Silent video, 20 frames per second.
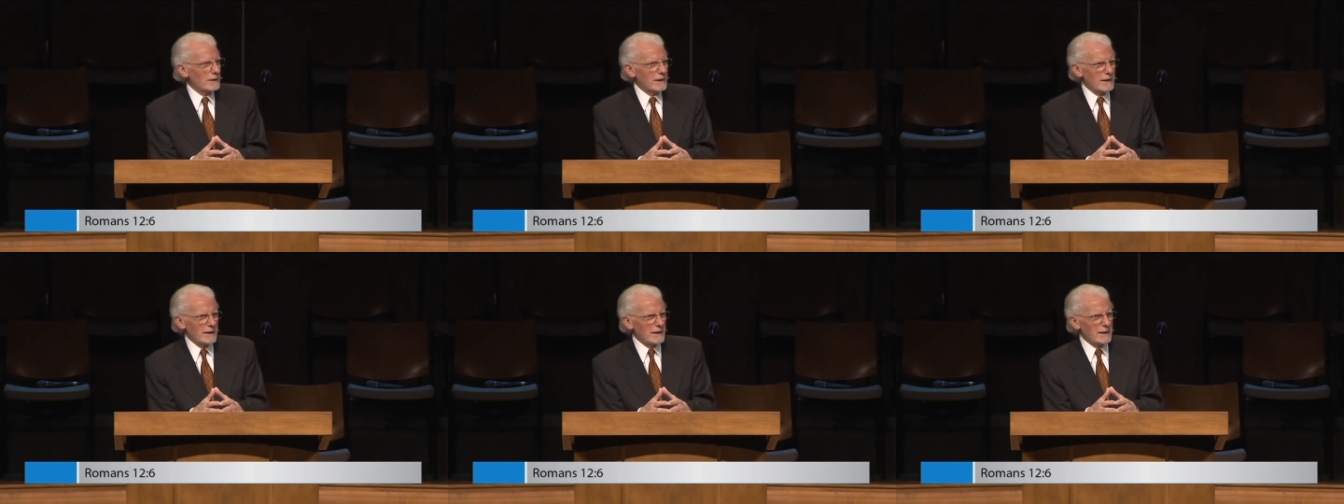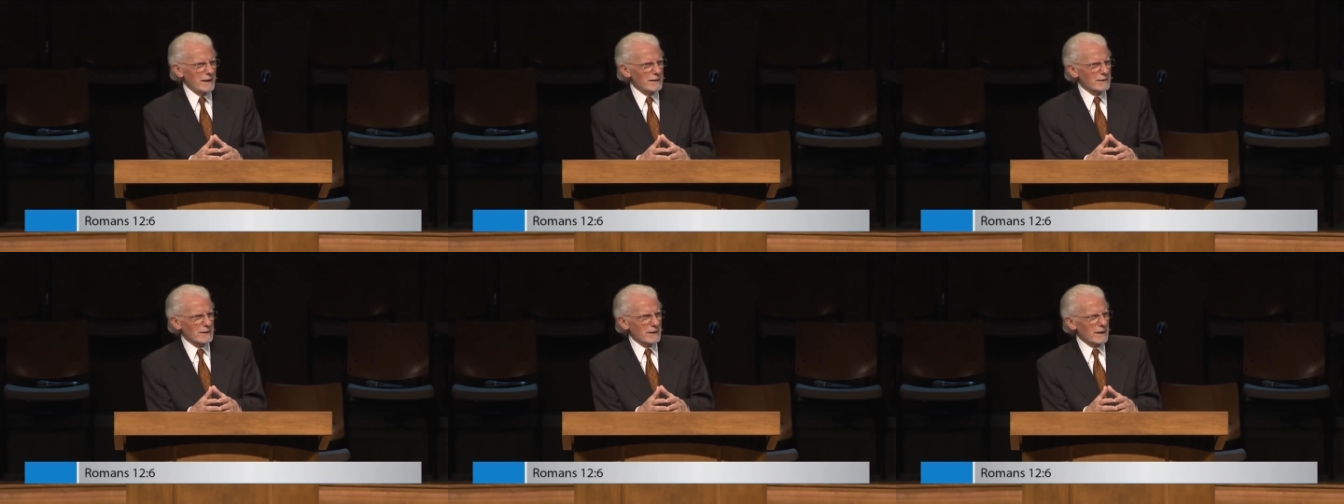He
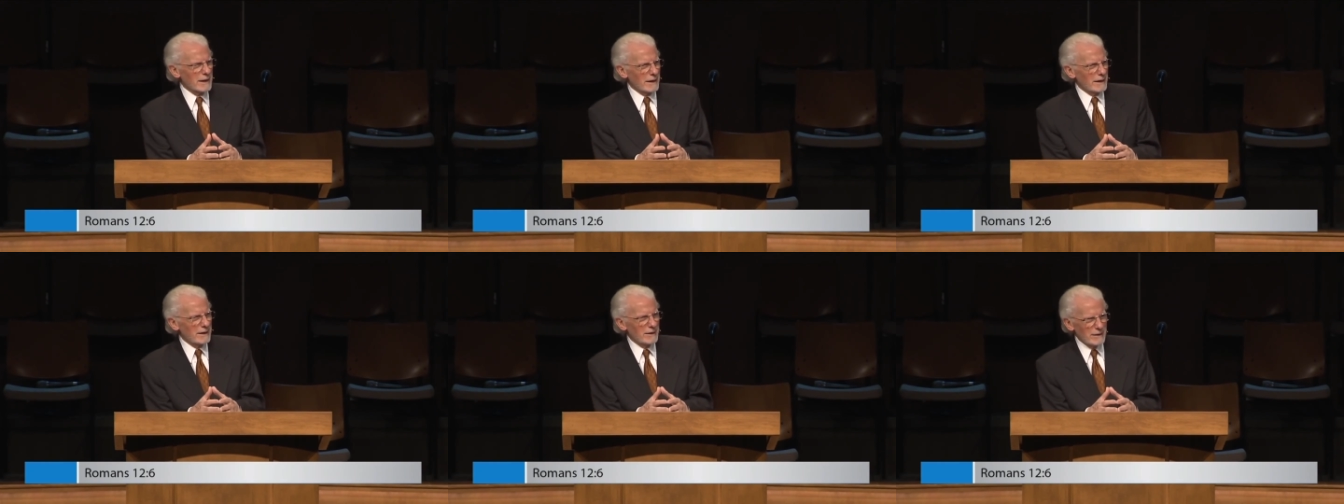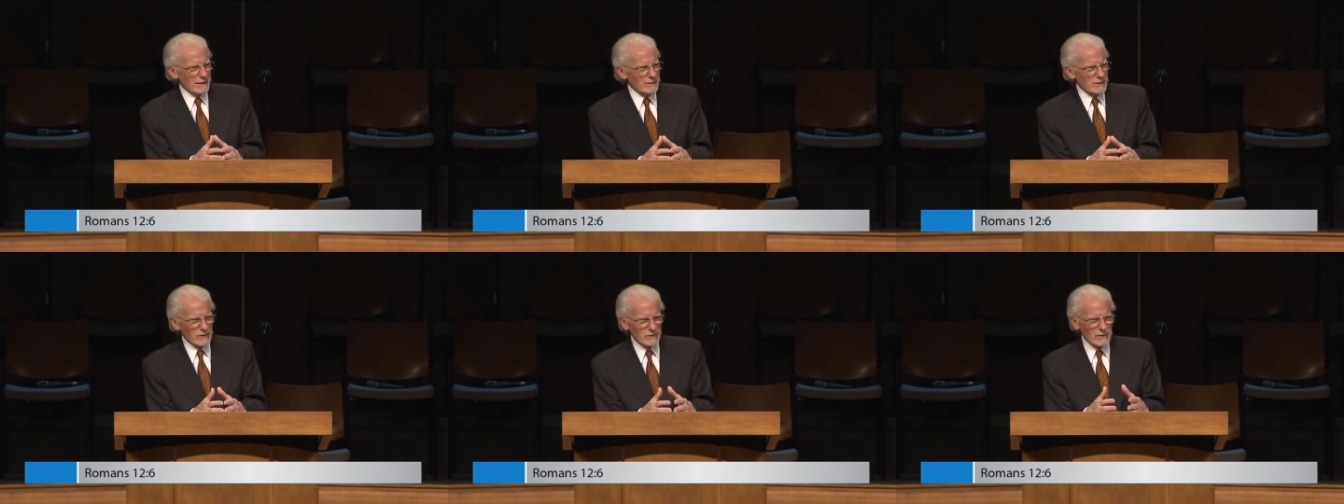didn't
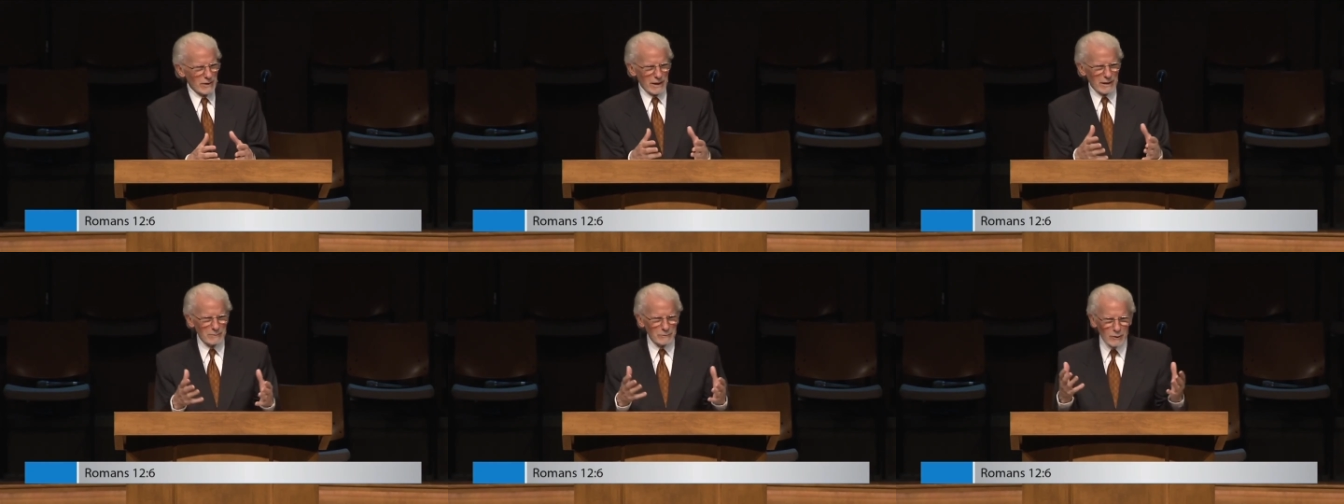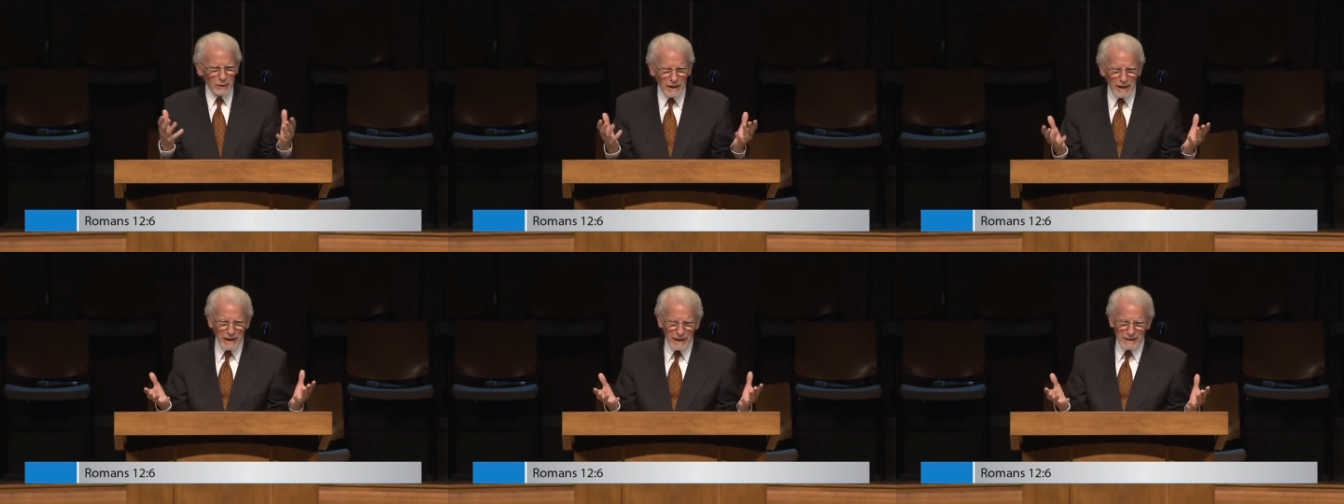carry the same
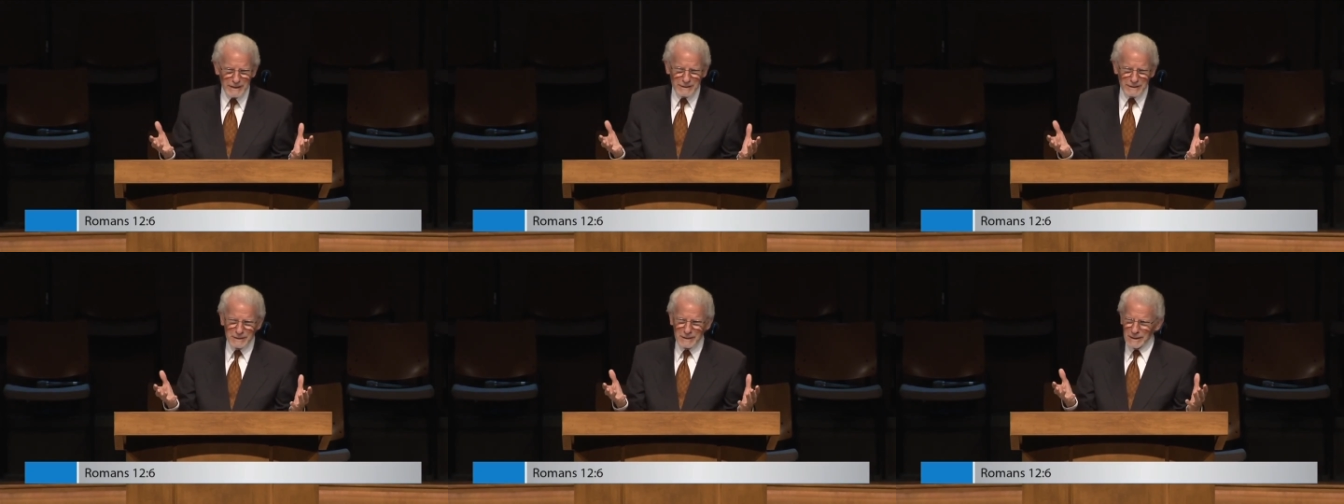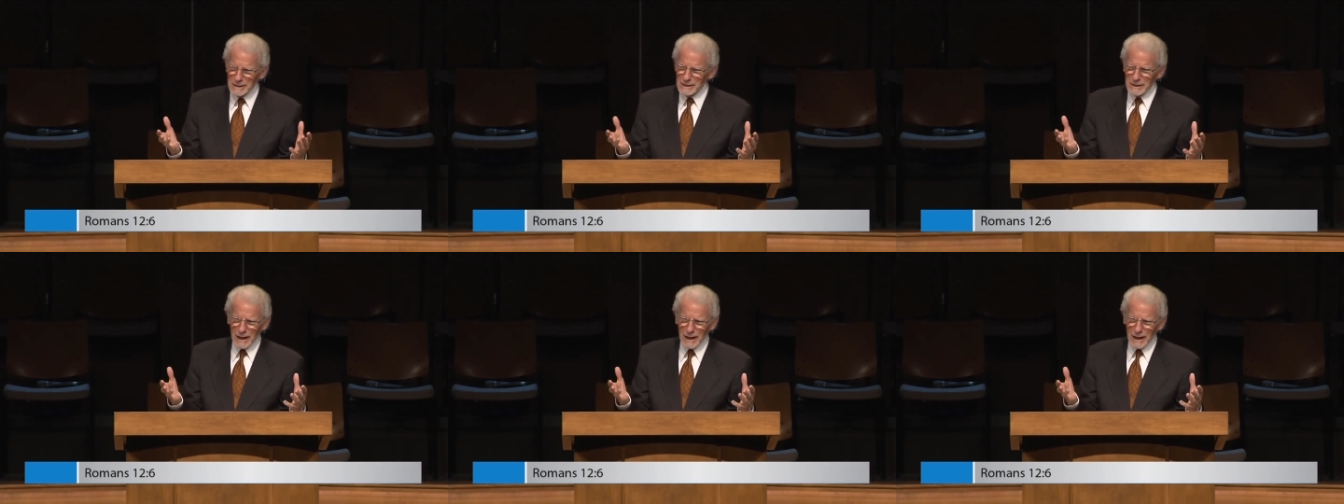weight.